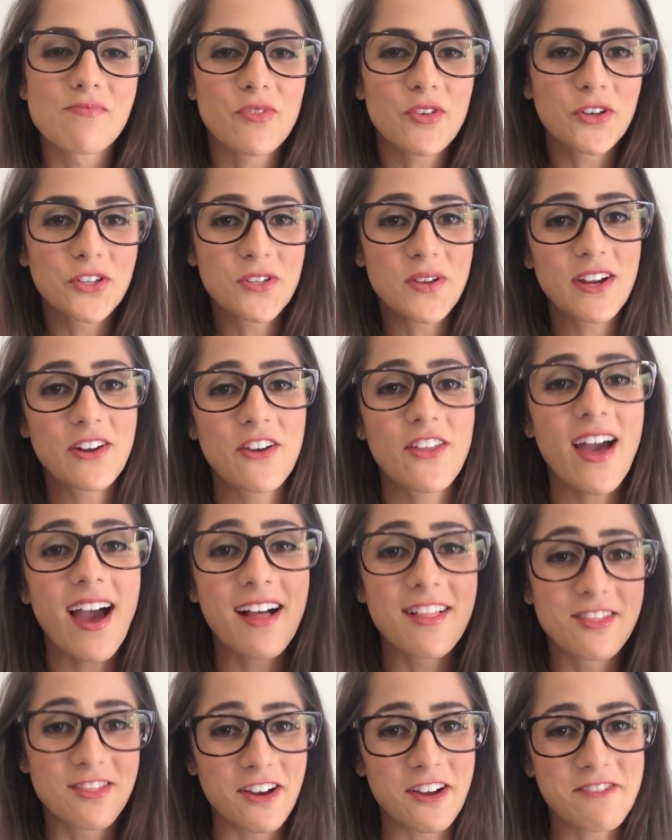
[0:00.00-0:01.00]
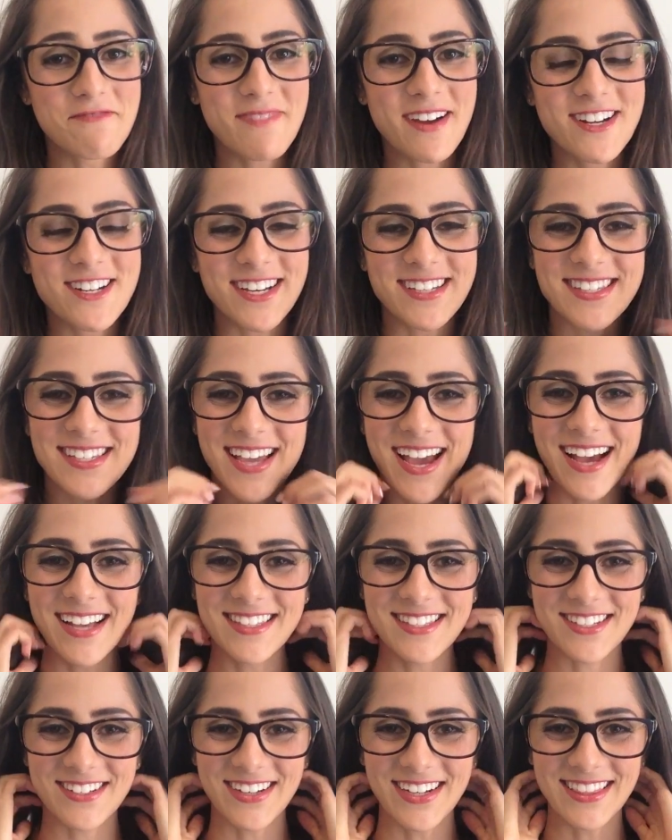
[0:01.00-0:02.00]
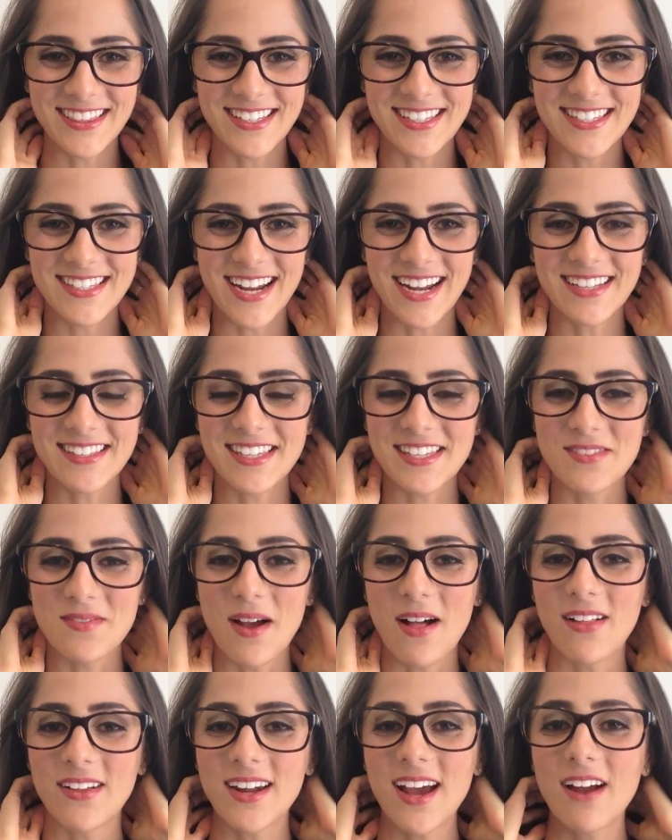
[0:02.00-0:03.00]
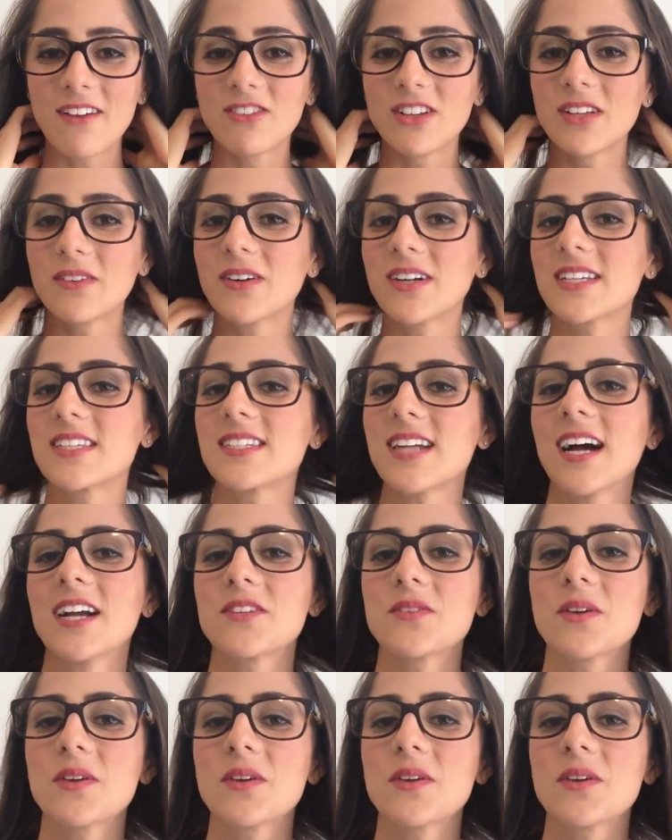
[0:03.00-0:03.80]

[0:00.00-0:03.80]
Also, I know that a lot of my Jessicats are in the States as well, and I really want to start